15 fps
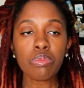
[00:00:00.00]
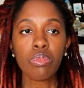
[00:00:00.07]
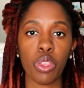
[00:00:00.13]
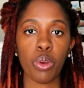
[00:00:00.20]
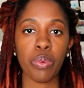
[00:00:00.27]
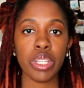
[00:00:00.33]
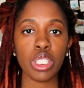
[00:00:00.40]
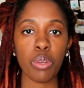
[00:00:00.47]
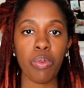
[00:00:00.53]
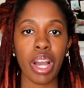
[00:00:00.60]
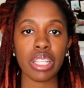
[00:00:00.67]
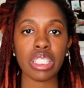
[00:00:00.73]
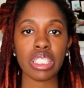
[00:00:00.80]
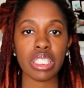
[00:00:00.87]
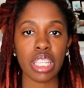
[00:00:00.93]
The reason
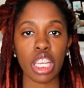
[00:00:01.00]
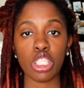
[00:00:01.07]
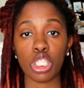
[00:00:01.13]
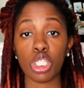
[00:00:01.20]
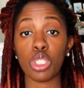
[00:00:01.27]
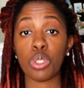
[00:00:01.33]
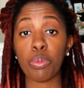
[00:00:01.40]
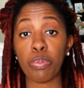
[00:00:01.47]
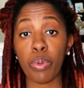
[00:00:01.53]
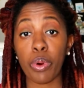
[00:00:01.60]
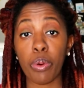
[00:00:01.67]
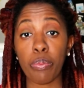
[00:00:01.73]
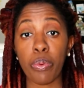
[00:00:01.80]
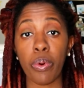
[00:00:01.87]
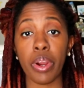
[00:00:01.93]
why this test is super
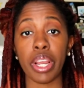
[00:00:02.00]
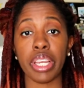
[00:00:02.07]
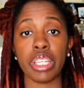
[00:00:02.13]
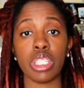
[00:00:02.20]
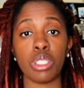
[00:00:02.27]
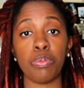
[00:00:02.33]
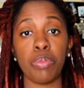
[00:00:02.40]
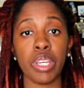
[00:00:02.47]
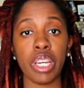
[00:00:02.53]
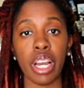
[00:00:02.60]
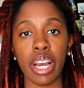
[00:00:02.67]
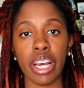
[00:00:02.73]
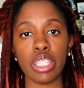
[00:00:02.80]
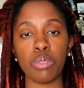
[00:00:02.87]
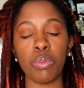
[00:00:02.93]
important is
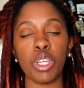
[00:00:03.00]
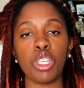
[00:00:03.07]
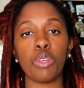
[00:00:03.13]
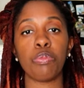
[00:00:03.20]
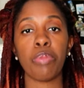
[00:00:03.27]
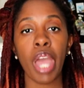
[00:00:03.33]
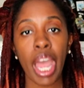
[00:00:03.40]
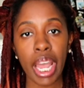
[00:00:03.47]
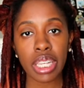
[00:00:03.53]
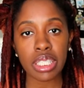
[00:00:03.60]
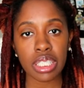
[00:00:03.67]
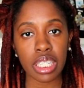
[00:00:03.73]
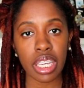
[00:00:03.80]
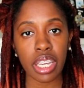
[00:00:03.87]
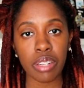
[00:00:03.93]
because when you
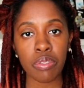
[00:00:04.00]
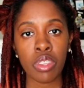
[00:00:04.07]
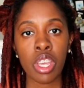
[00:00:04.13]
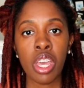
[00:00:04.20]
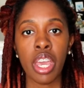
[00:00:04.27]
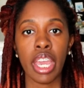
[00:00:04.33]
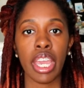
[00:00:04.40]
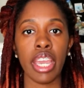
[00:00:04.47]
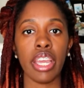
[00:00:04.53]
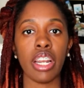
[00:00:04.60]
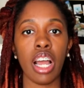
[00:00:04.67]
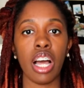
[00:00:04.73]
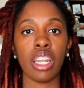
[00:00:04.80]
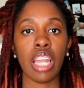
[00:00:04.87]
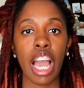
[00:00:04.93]
pass it, it
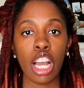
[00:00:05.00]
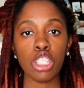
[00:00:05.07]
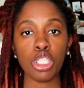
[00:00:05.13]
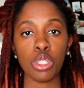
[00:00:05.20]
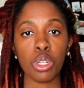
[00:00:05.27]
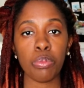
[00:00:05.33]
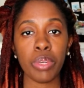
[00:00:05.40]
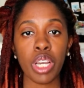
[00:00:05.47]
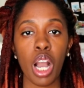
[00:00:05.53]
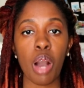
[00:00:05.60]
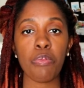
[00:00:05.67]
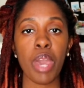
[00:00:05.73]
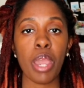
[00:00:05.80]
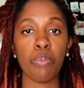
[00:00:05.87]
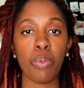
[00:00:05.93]
allows you to
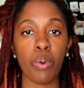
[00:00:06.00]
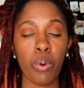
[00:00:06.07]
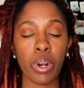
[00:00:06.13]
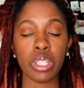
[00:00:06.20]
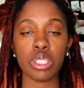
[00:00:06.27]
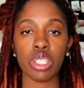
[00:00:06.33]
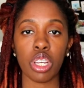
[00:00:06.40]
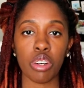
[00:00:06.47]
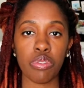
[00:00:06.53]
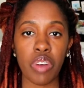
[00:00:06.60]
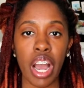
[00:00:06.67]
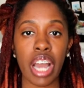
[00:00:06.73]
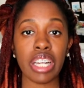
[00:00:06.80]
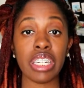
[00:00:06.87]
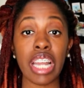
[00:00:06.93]
become a board
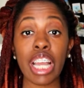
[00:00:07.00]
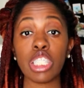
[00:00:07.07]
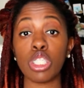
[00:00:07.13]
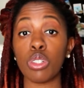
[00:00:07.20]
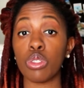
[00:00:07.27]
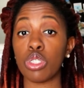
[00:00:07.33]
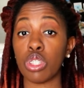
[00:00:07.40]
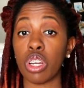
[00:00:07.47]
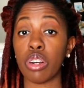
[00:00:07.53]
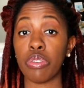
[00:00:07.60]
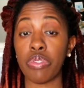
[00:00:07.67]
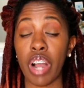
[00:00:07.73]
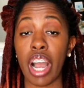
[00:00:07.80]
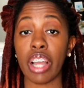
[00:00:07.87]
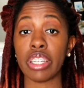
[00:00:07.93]
certified, national
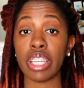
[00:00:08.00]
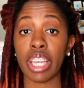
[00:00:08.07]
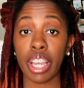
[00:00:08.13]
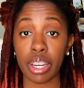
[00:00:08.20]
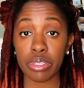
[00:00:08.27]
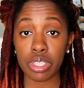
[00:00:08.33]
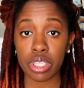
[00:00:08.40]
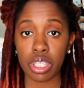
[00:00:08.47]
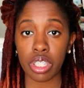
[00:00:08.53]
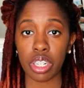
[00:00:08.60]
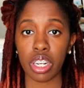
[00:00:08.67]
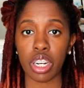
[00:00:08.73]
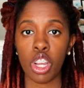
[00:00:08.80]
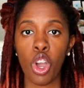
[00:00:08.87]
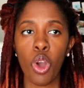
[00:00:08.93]
certified
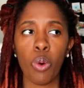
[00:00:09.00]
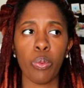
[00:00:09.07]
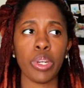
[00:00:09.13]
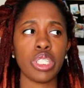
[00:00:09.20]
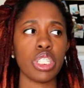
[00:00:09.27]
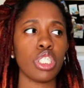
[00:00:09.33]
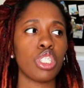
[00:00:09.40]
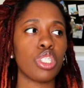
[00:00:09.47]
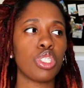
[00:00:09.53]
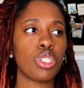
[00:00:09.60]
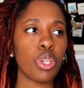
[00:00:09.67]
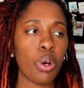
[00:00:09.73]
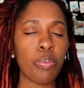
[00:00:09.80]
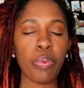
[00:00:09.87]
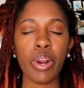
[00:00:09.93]
counselor, which is
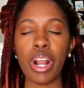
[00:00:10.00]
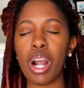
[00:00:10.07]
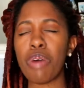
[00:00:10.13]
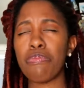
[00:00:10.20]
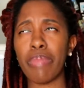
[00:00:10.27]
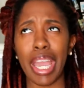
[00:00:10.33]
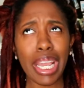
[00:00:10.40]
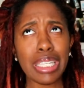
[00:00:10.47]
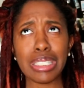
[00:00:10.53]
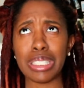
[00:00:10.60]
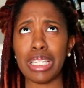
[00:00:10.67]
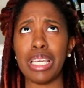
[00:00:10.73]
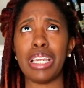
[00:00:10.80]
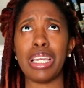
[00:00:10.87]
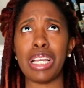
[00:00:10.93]
super
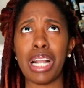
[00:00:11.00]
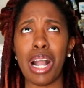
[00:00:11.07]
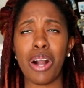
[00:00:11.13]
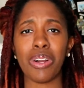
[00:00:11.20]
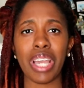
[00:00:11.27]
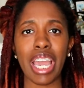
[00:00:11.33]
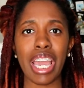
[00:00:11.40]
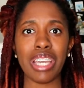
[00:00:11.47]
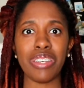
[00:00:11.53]
amazing, okay?